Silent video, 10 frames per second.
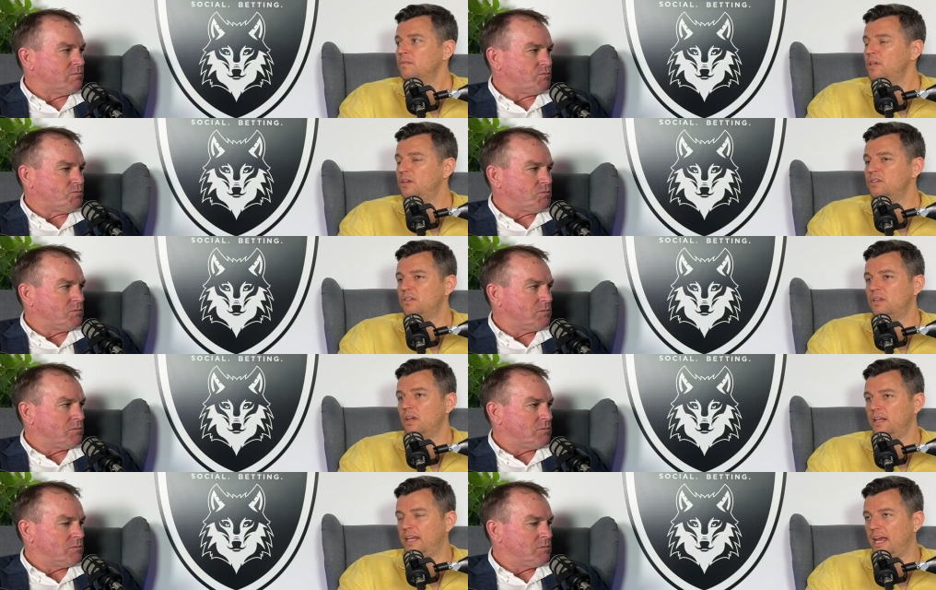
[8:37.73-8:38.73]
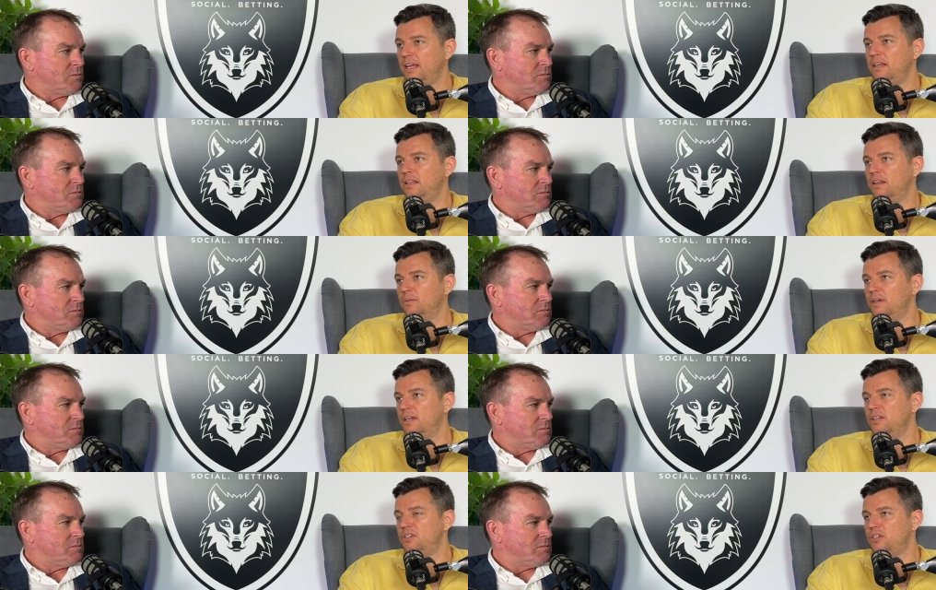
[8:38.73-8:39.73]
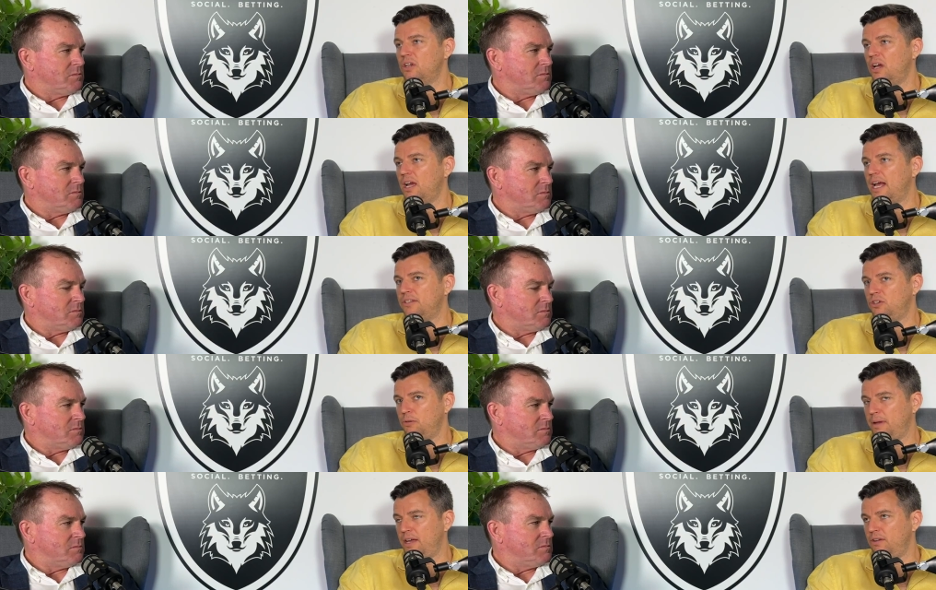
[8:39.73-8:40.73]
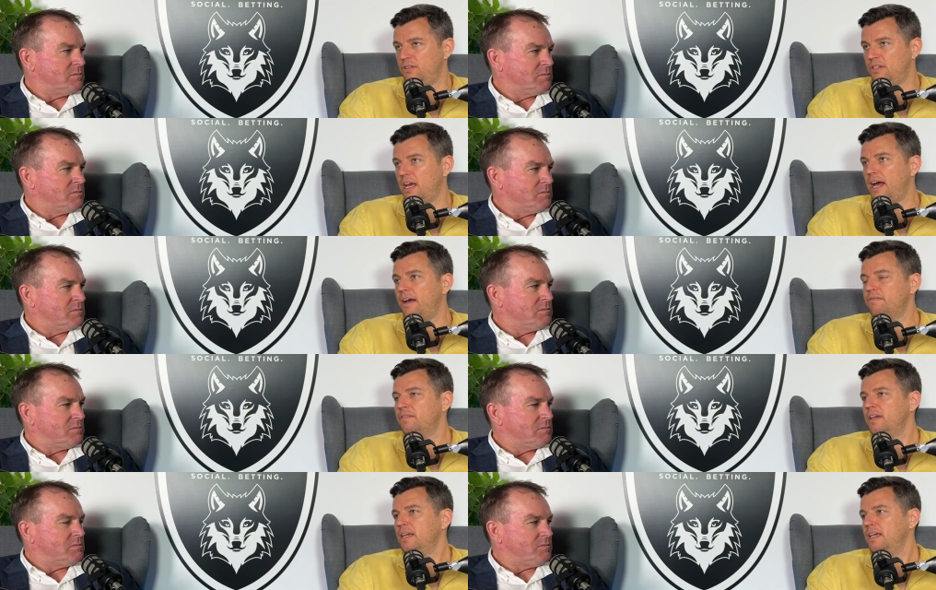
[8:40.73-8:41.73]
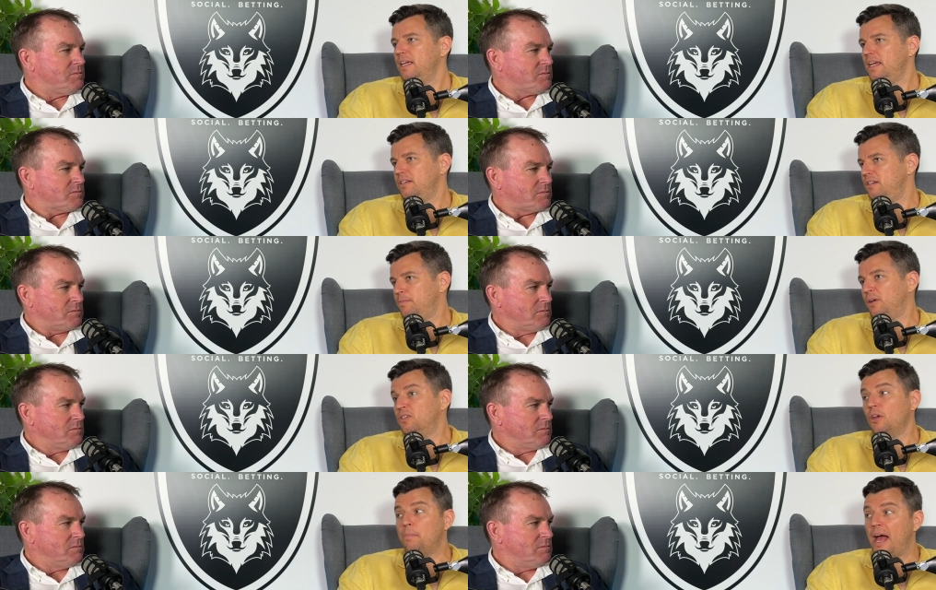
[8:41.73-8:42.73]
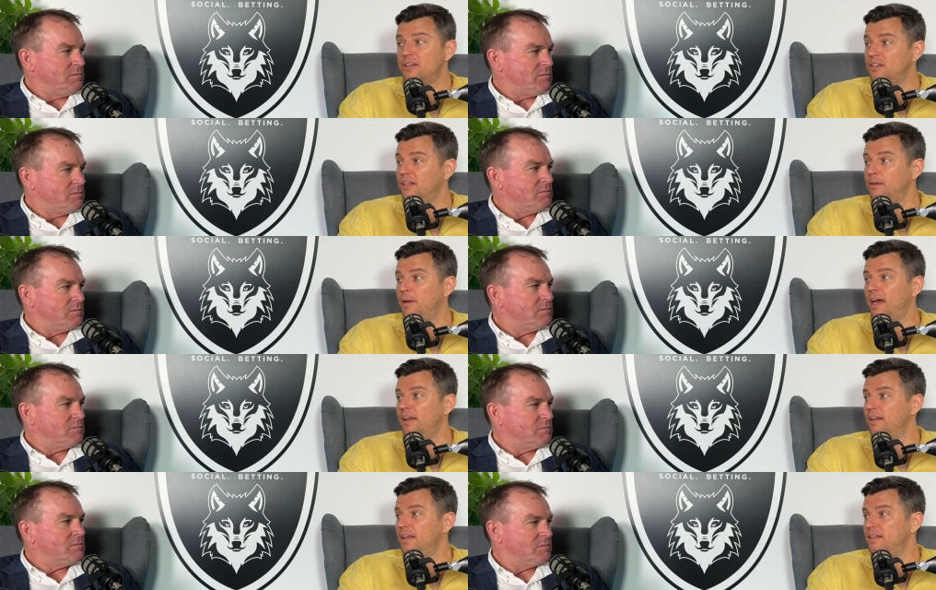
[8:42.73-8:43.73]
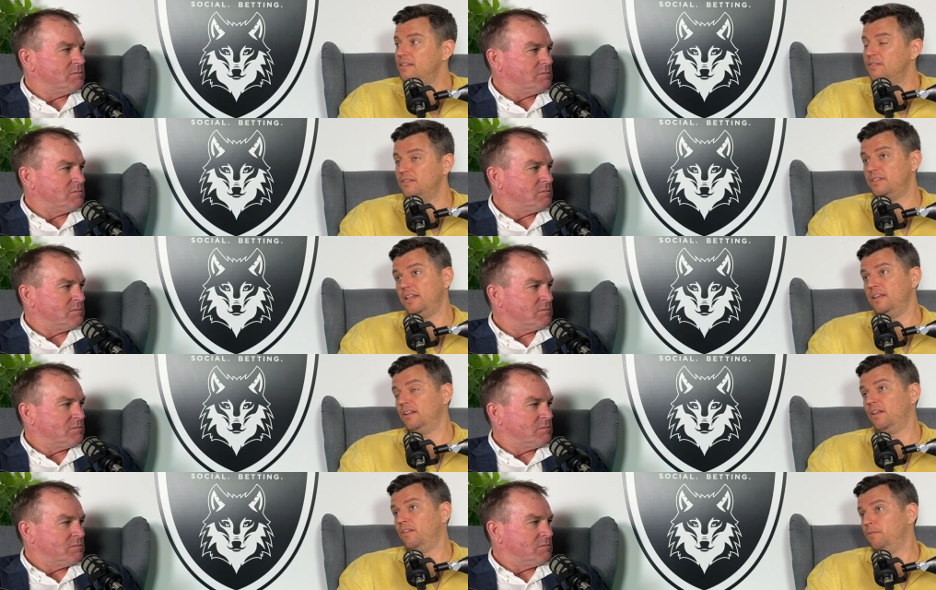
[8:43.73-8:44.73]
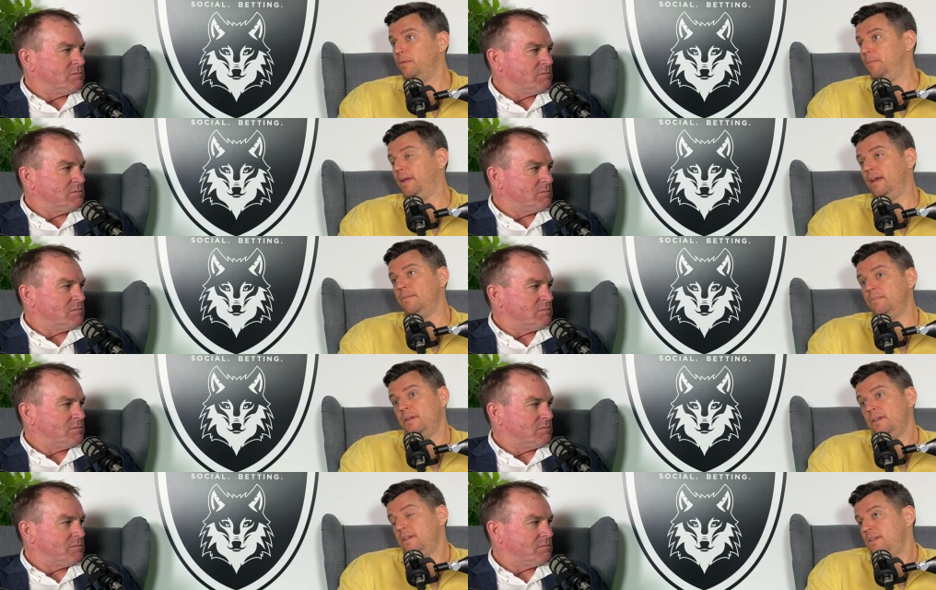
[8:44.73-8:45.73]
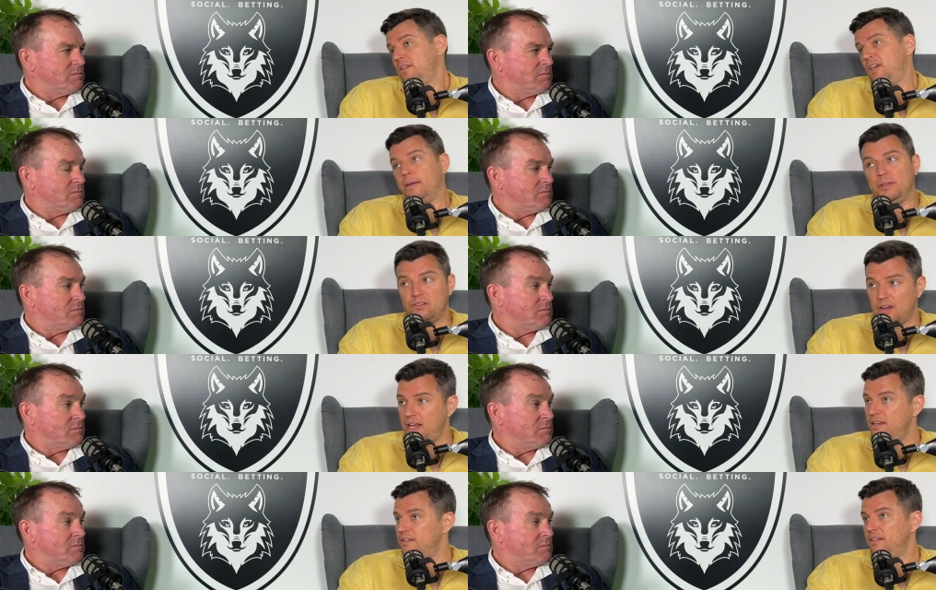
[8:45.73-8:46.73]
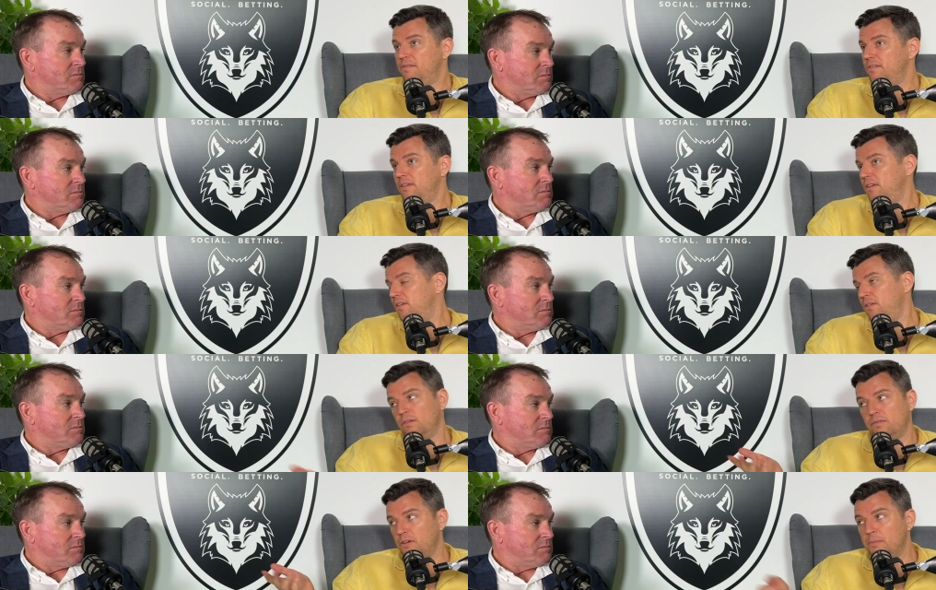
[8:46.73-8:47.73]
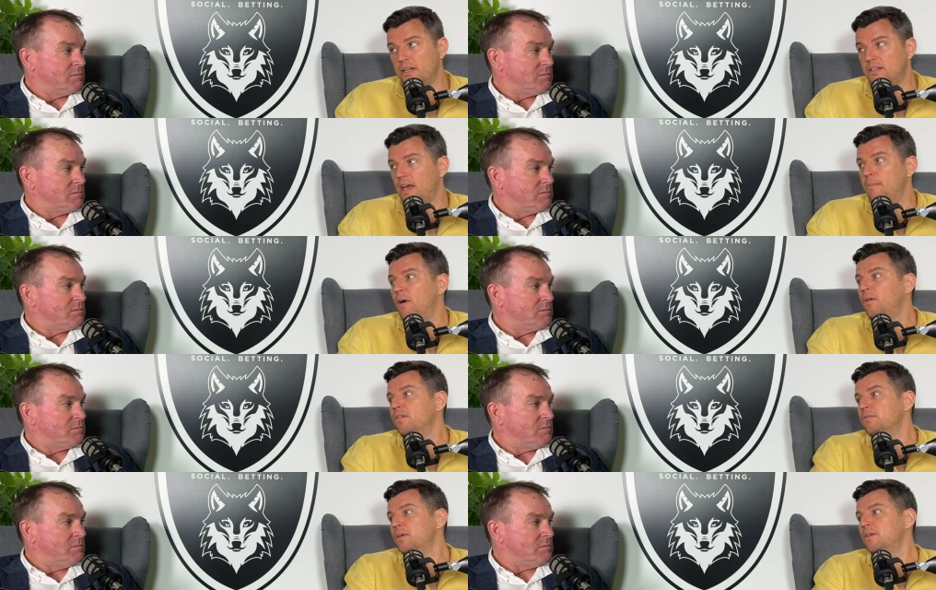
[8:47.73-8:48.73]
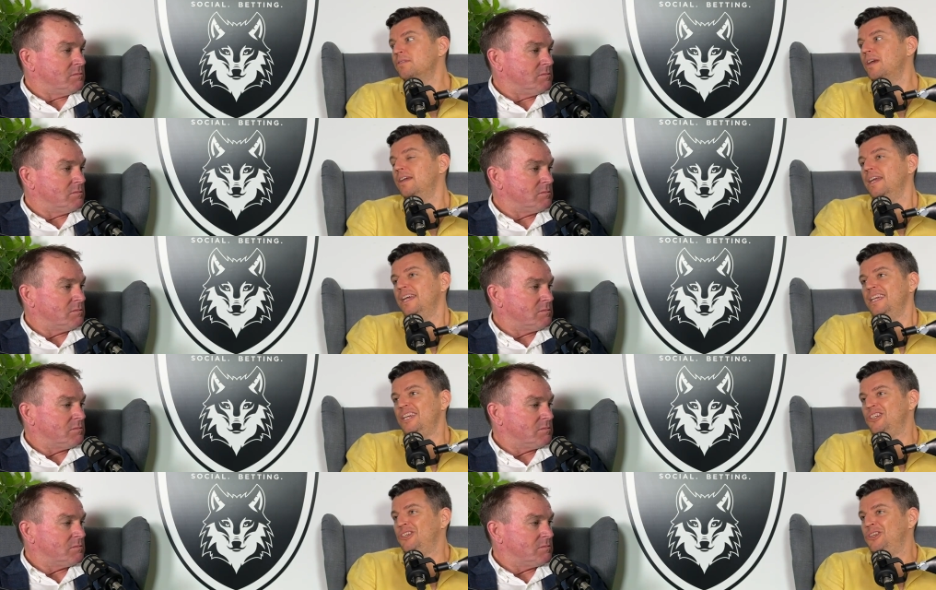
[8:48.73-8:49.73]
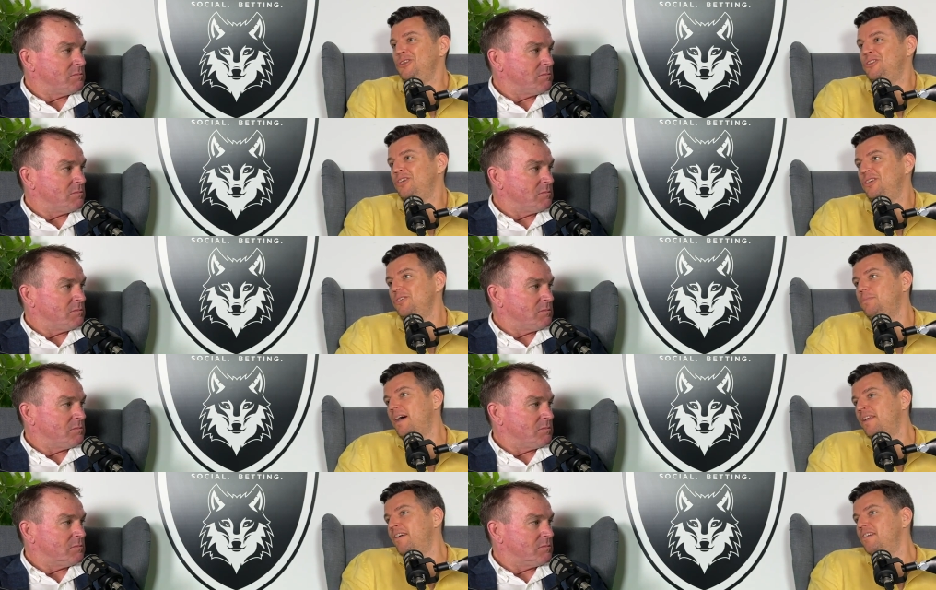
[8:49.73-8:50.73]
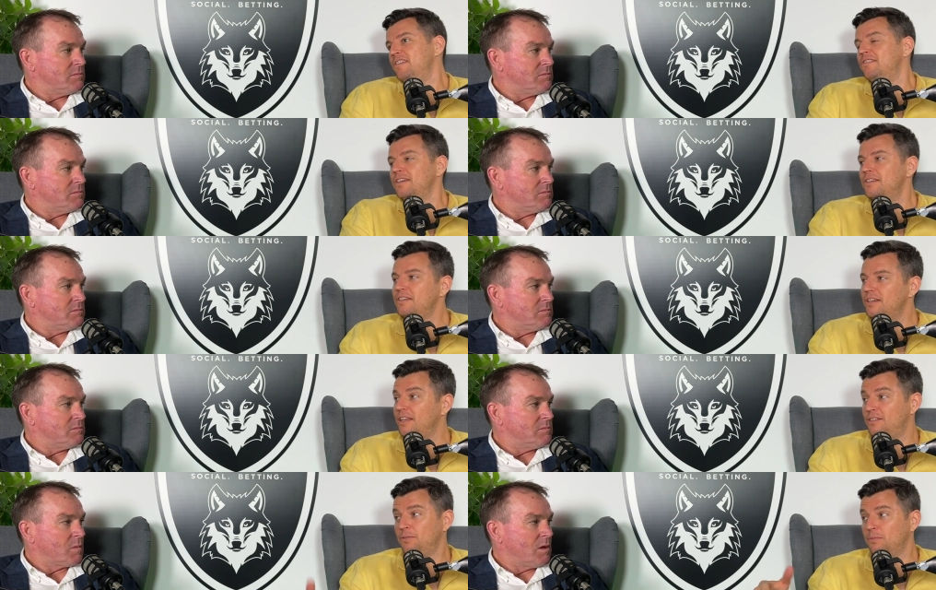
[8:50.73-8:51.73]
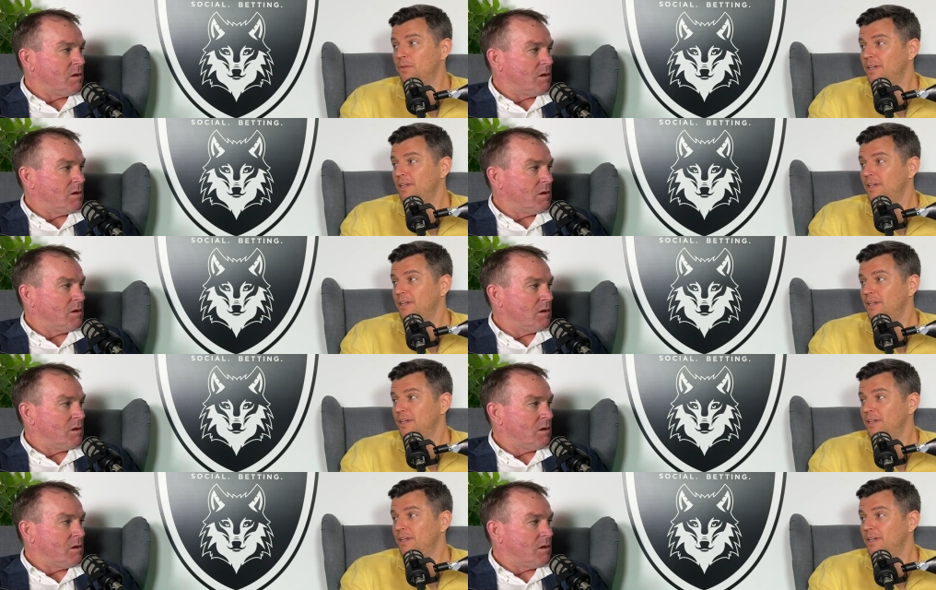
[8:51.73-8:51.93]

Speaker 1: Yeah, because I had Gai in here the other week, and she, I asked her about her staff, and she spoke so passionately about it, and sort of said that a lot of them had become champion trainers and different. You know, you're very much that mold as well. Mm. So, yeah, she's a huge, huge part of our industry, isn't she? And still